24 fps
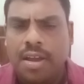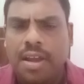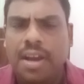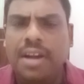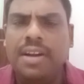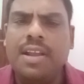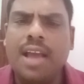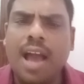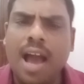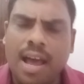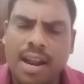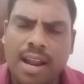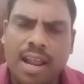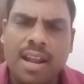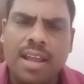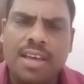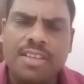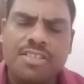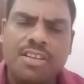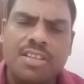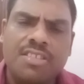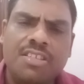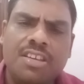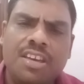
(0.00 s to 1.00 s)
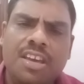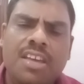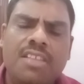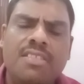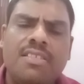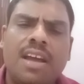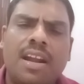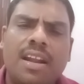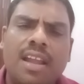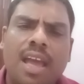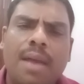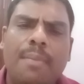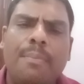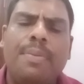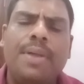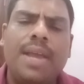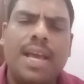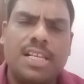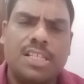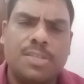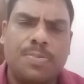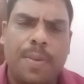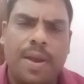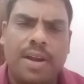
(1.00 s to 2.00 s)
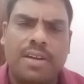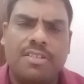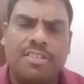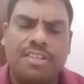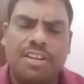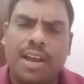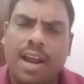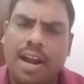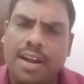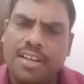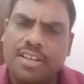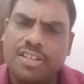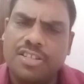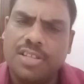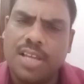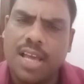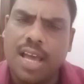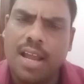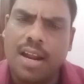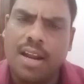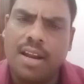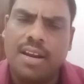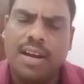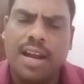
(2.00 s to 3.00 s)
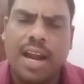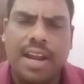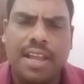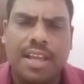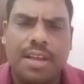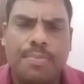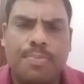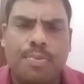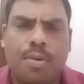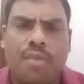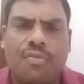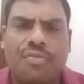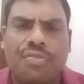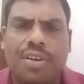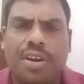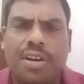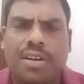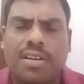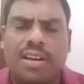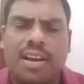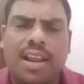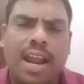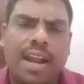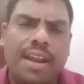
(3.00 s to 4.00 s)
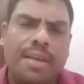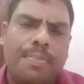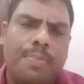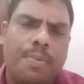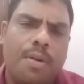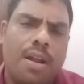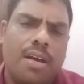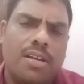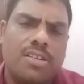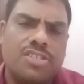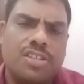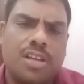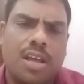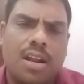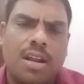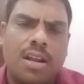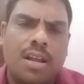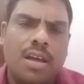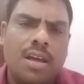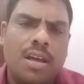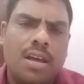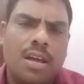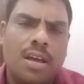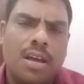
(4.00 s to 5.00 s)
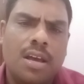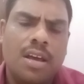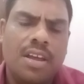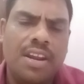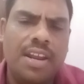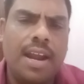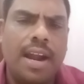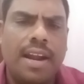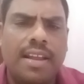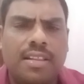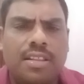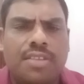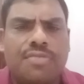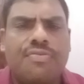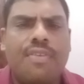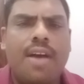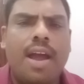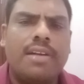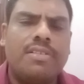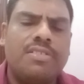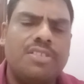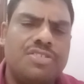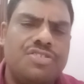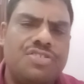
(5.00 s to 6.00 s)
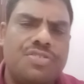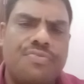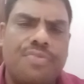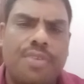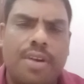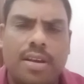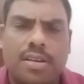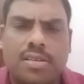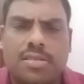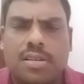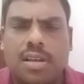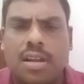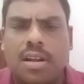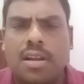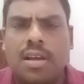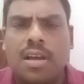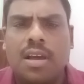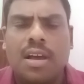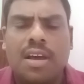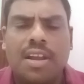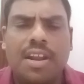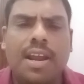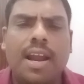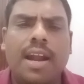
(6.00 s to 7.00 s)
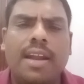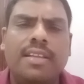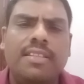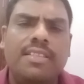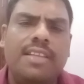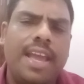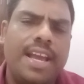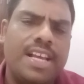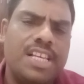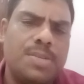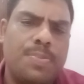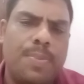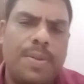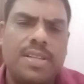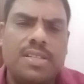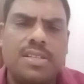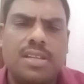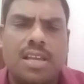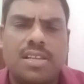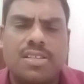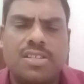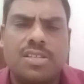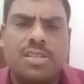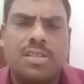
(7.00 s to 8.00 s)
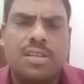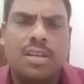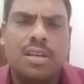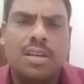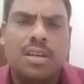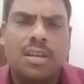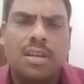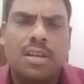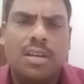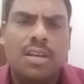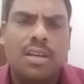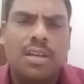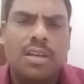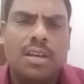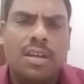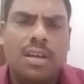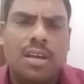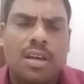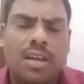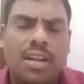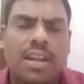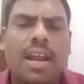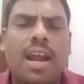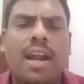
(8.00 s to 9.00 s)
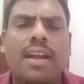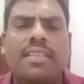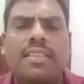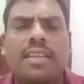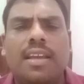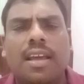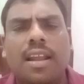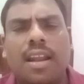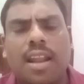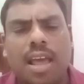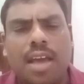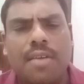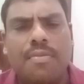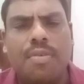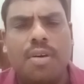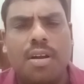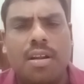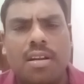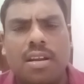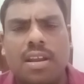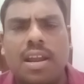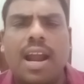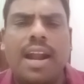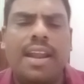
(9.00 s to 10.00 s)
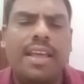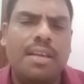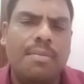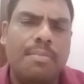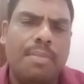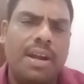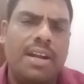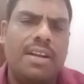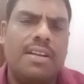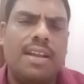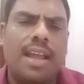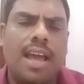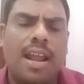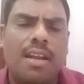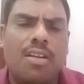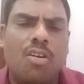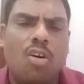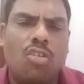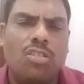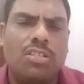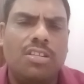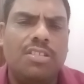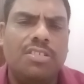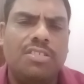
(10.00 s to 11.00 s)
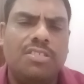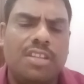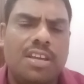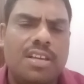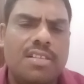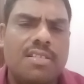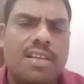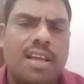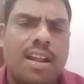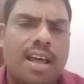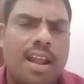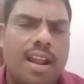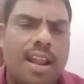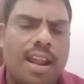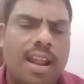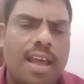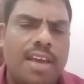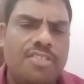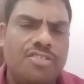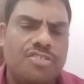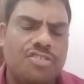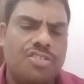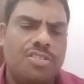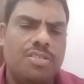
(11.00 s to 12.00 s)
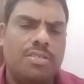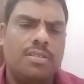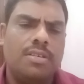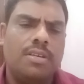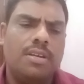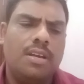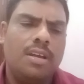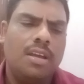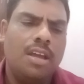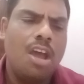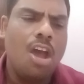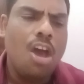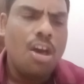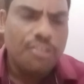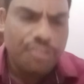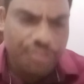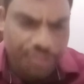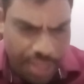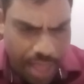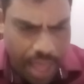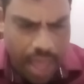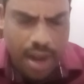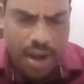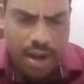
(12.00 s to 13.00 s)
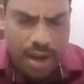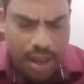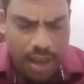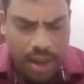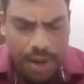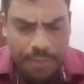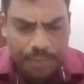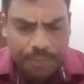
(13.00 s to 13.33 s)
It analyzes each and every aspect regarding sale, regarding profit, regarding production, regarding the factors of production, regarding the expenses, regarding labor, regarding material. All these things are analyzed. Then